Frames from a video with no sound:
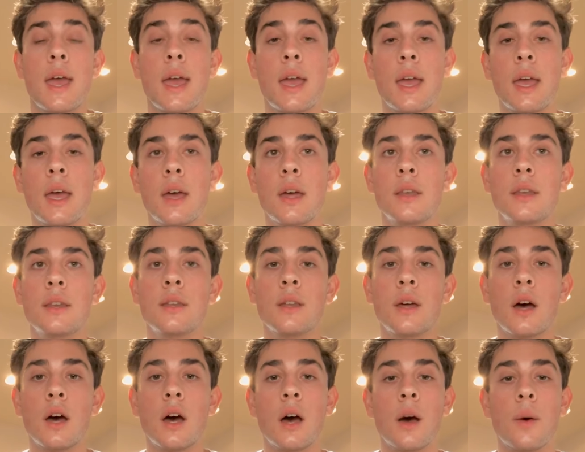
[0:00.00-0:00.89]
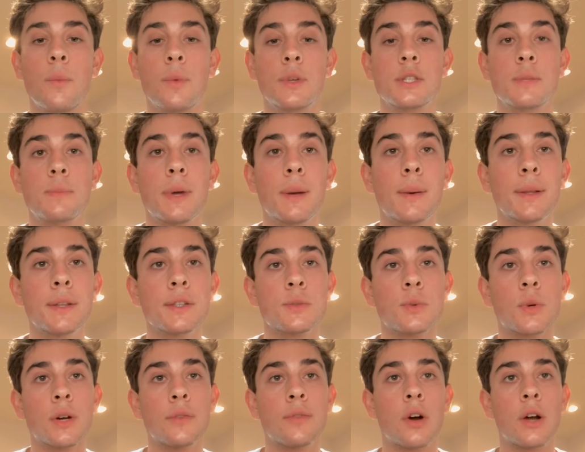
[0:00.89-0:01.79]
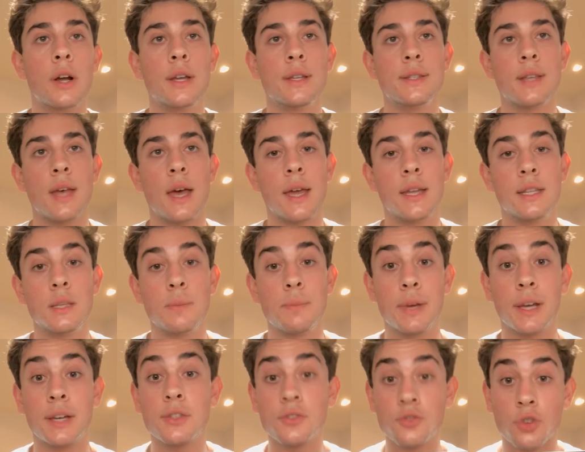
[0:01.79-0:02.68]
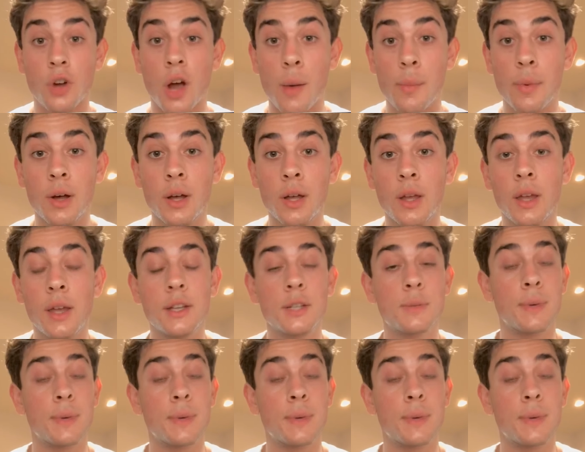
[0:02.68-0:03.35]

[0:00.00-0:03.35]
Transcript: And what's big about this work of art is that it depicts trauma,